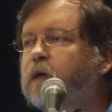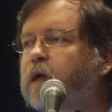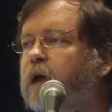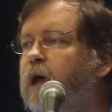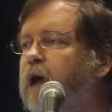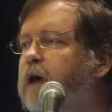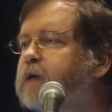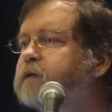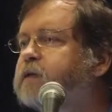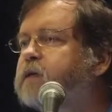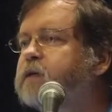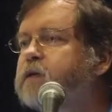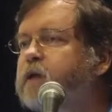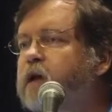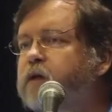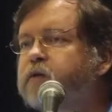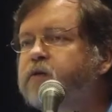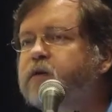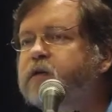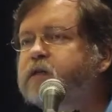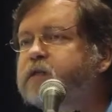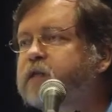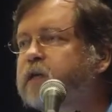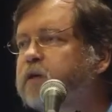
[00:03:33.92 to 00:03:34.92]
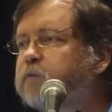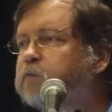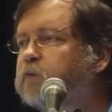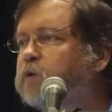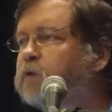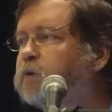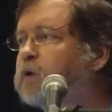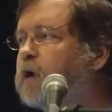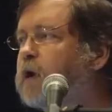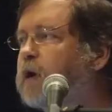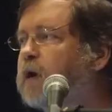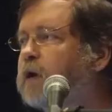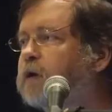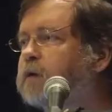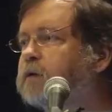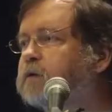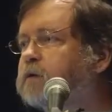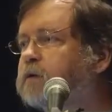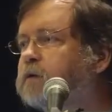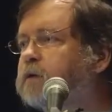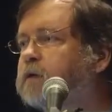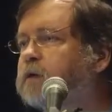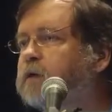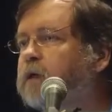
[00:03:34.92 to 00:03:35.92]
As another example,
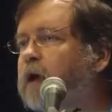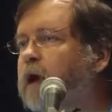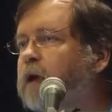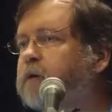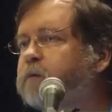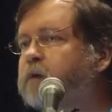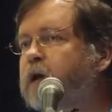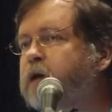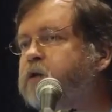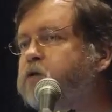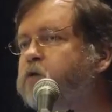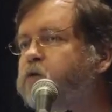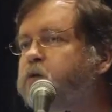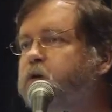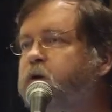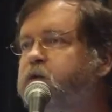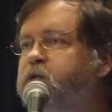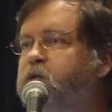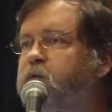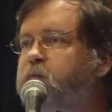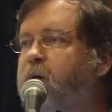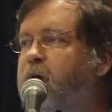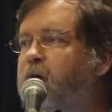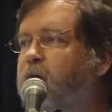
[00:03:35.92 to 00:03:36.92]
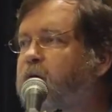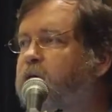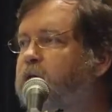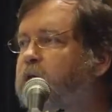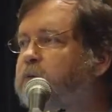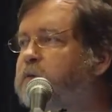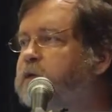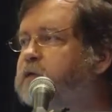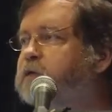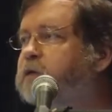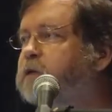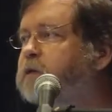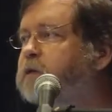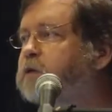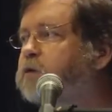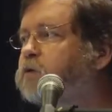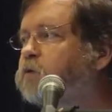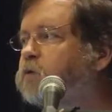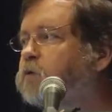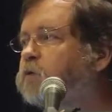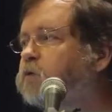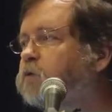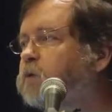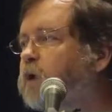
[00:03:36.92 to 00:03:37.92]
I know there are some academics here
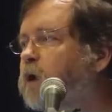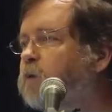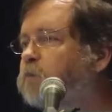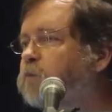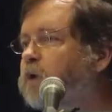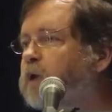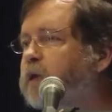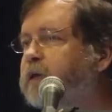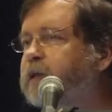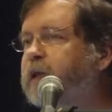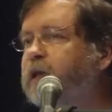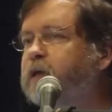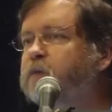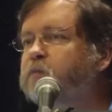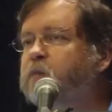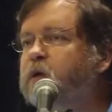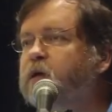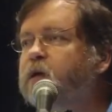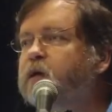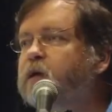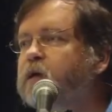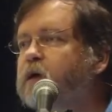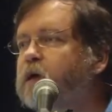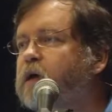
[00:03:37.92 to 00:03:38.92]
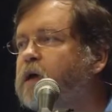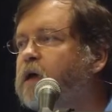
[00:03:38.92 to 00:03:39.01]
who are probably like me.